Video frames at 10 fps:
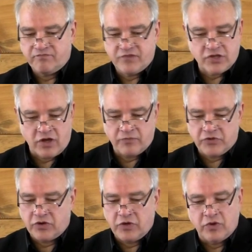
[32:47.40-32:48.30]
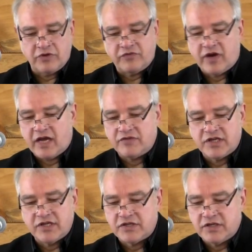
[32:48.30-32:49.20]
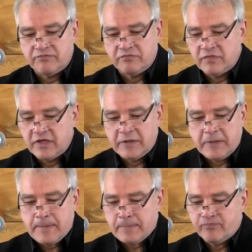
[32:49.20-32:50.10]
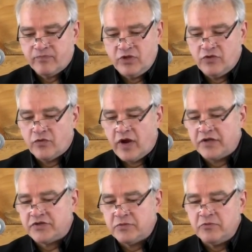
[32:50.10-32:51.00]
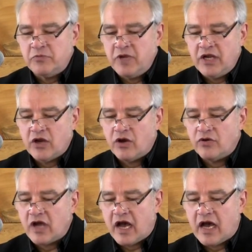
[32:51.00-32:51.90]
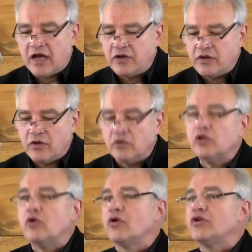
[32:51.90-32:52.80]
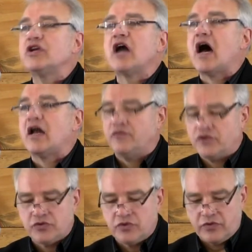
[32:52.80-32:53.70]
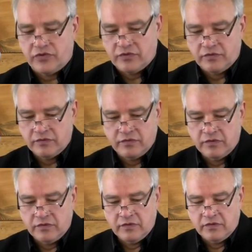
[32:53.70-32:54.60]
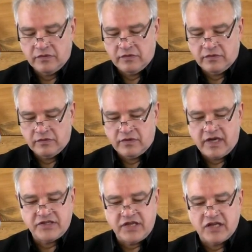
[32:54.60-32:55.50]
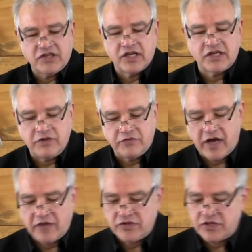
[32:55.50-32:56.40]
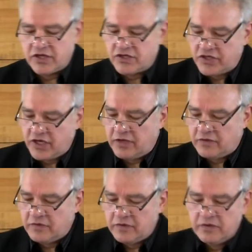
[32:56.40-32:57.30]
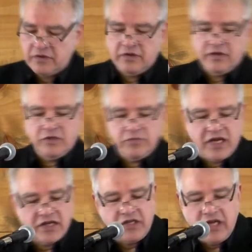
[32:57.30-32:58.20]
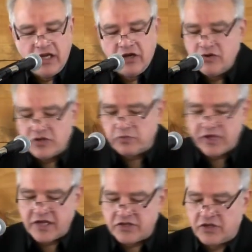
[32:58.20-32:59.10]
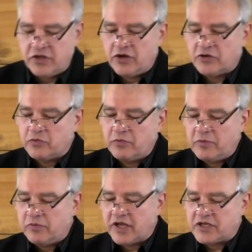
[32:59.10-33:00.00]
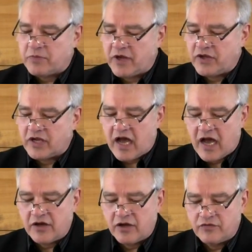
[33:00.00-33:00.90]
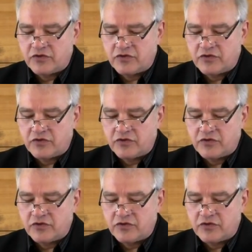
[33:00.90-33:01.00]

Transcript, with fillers: Psalm 31 5 says, You've ransomed me, O God, O Lord God of truth. Isaiah 65, 16. Because he who is blessed in the earth will be blessed by the God of